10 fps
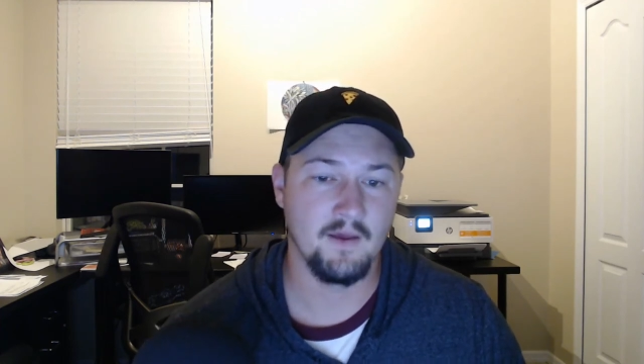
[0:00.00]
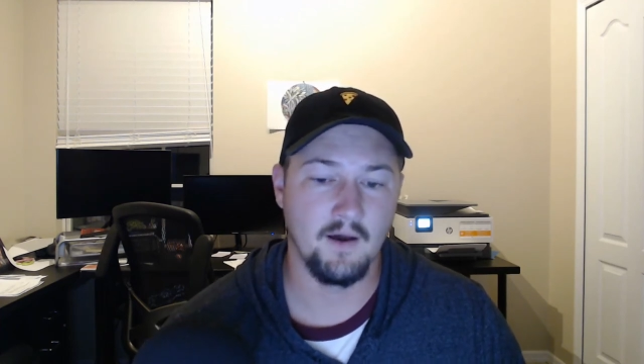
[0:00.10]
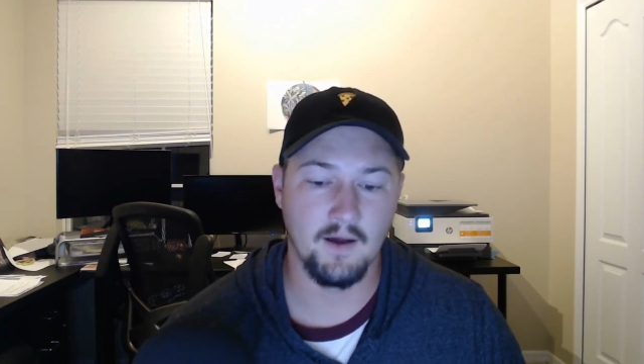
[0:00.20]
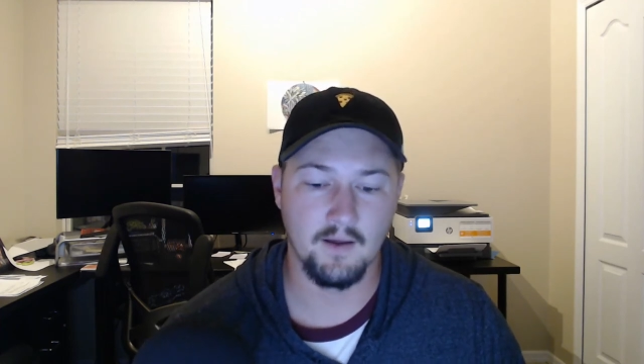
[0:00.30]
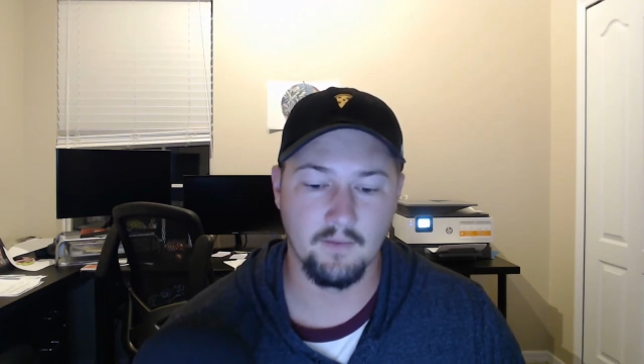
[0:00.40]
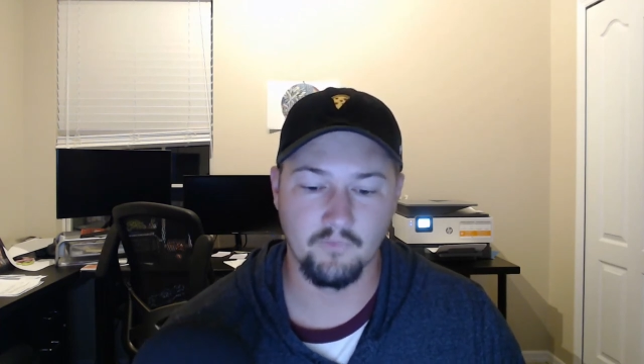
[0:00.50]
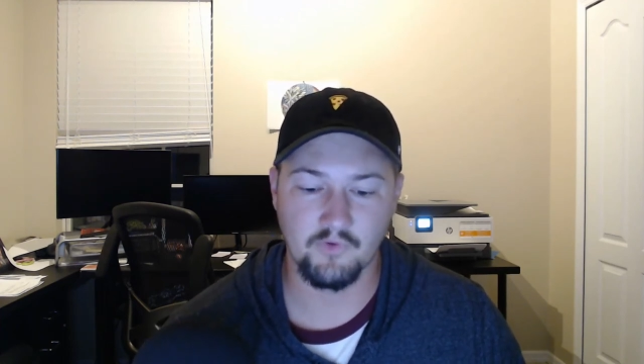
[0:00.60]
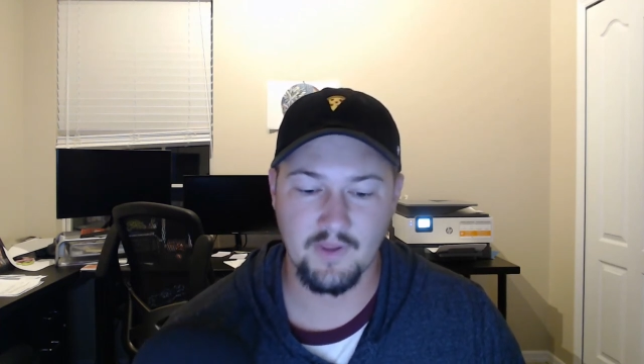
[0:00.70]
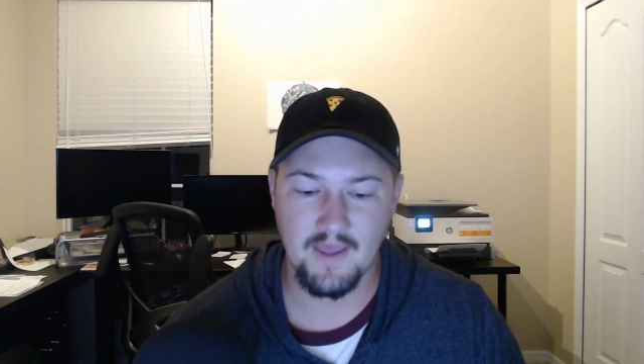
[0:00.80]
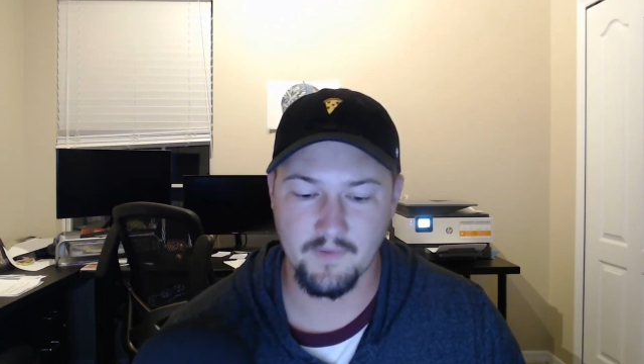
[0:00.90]
Um,
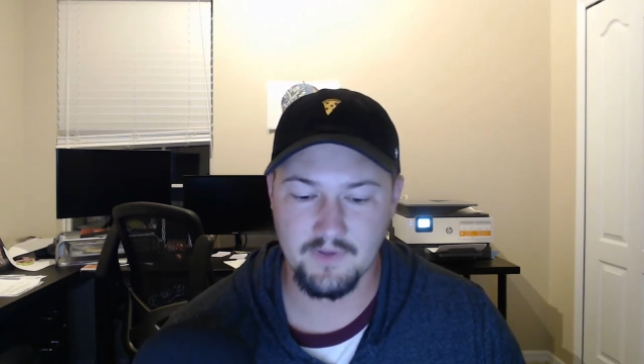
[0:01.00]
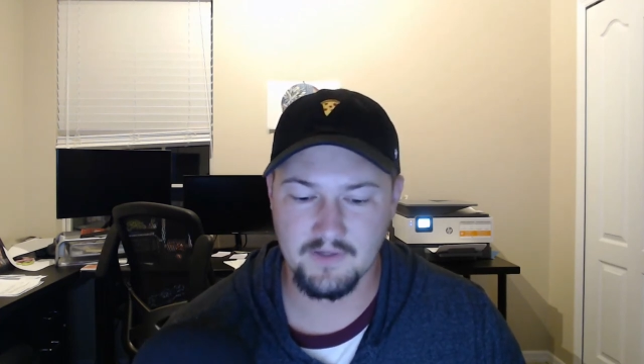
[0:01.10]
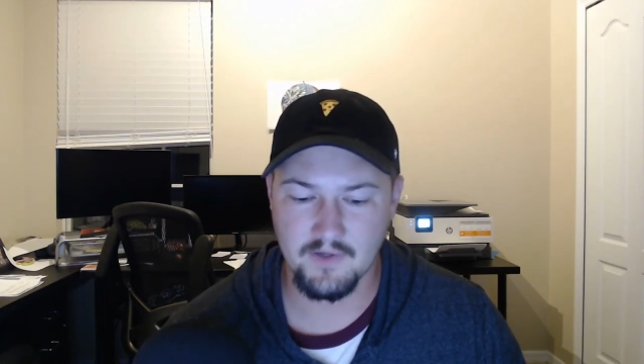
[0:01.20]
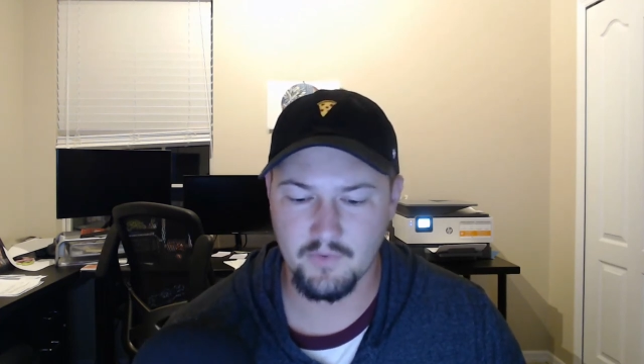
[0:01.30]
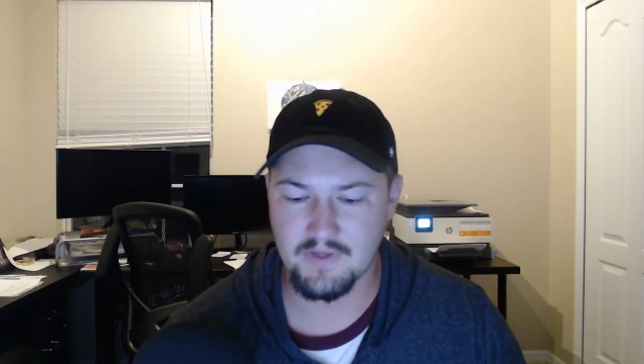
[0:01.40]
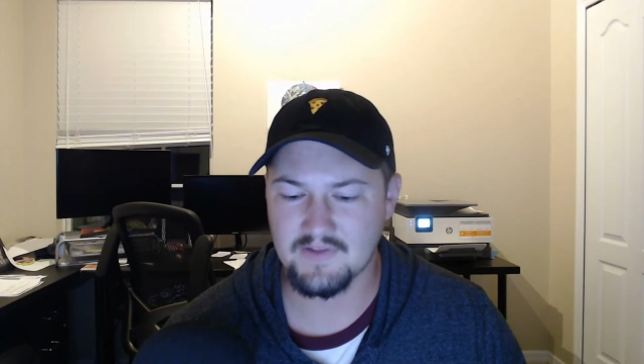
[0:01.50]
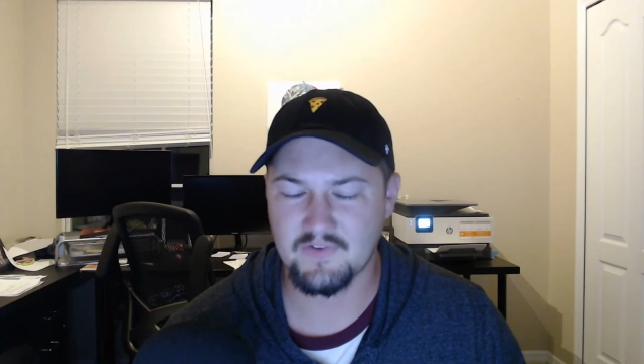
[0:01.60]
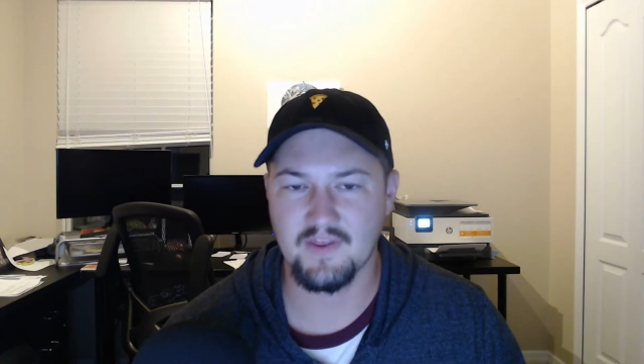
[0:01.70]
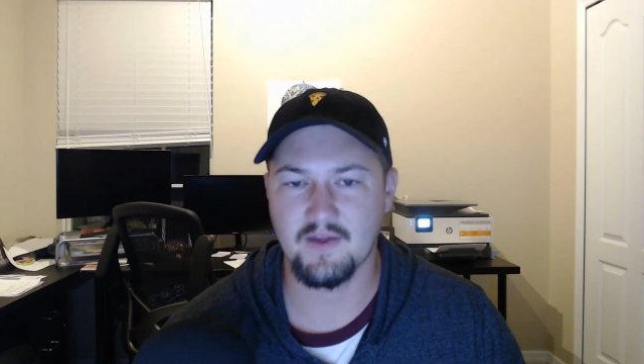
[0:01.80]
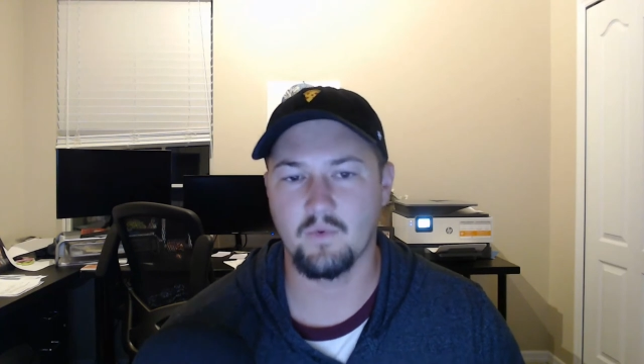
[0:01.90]
so yeah, let me know what you
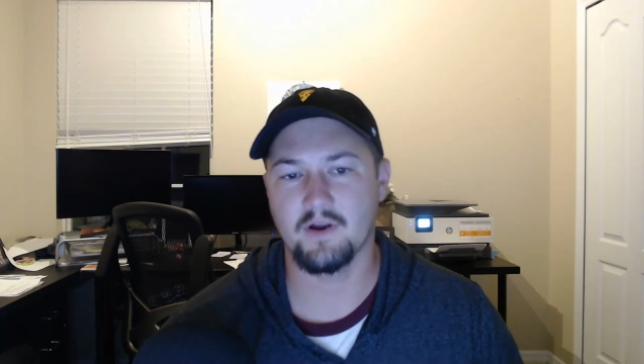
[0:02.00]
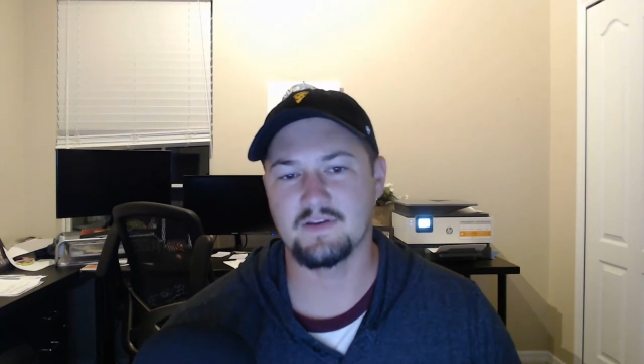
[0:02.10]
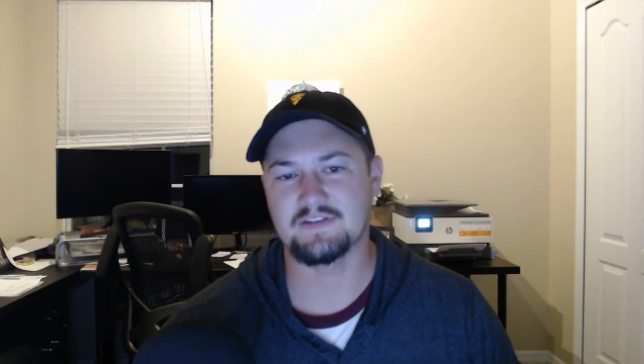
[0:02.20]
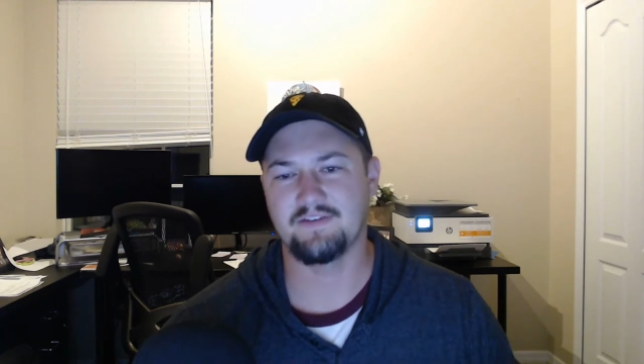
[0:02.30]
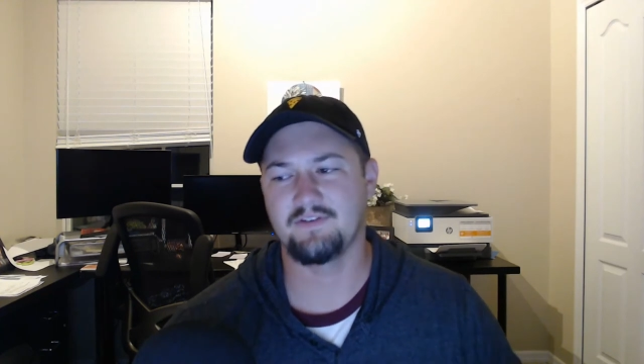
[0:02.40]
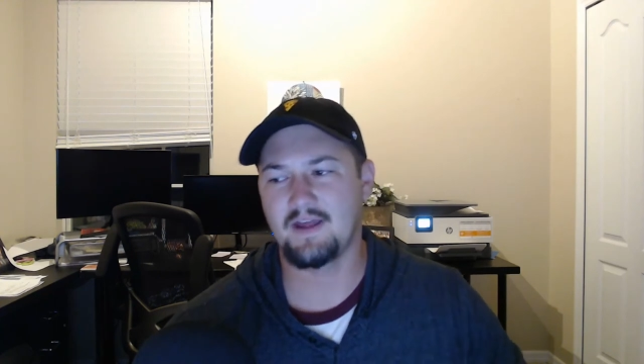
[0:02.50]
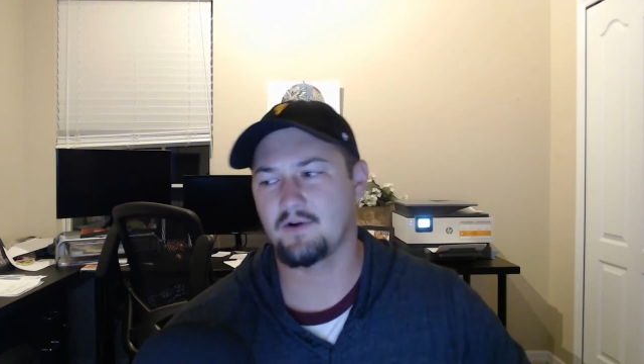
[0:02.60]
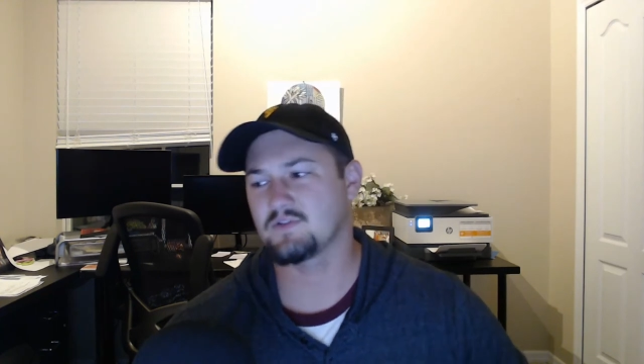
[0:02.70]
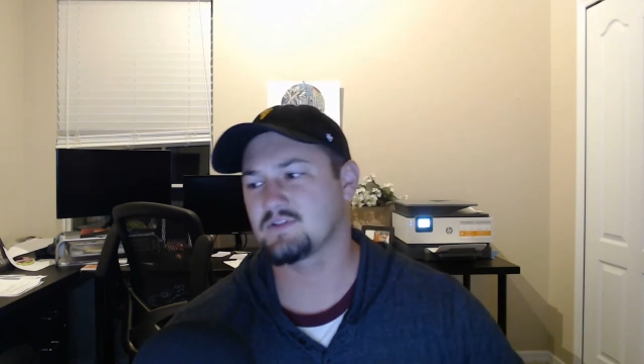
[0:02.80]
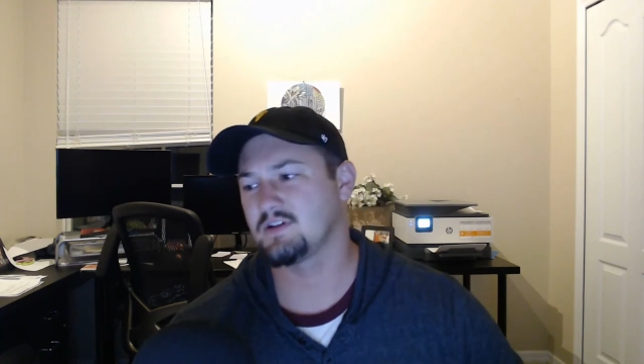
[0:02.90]
guys think where Xavien
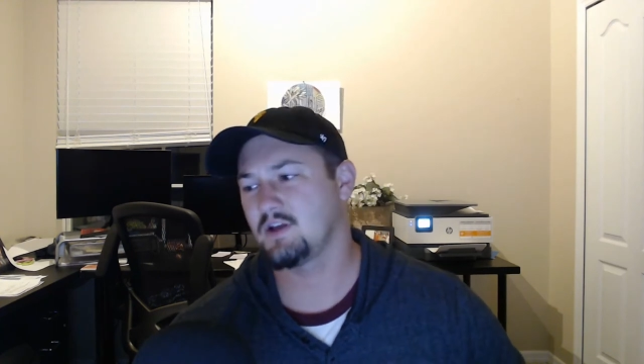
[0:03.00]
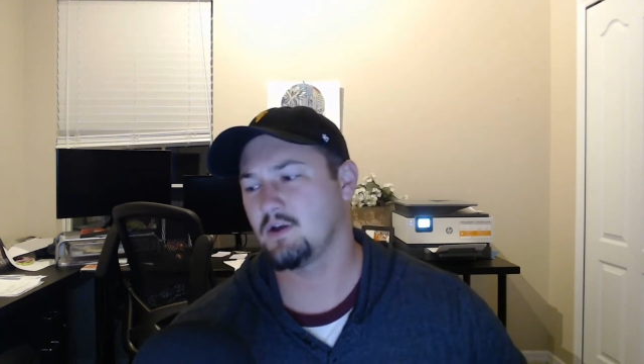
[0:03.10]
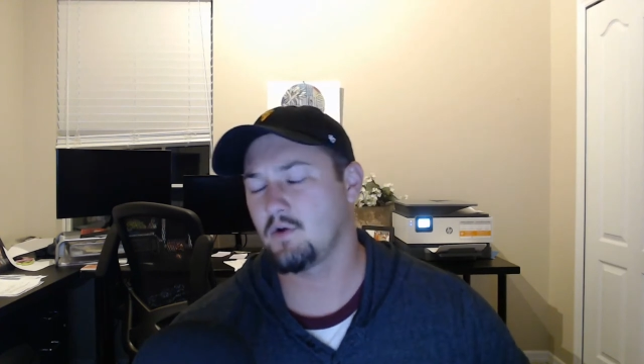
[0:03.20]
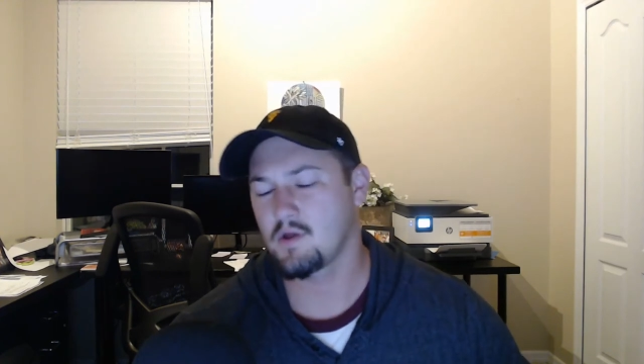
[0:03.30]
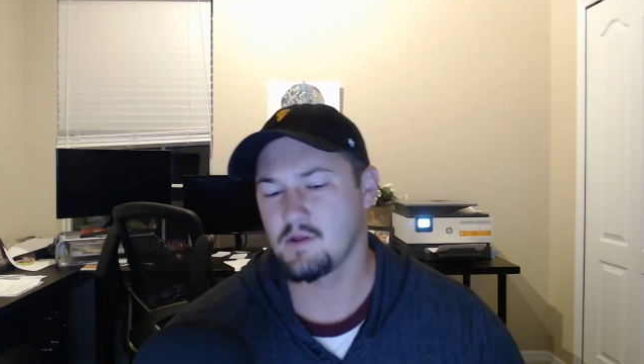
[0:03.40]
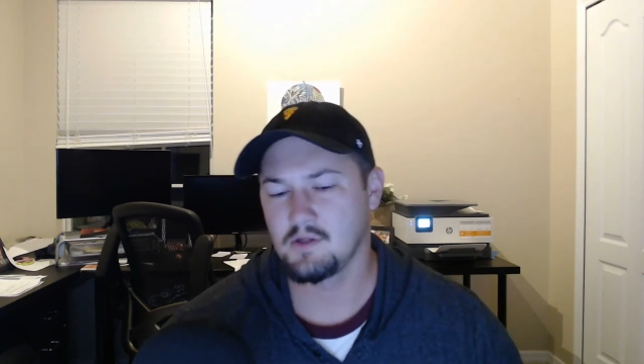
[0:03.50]
Howard's going to go.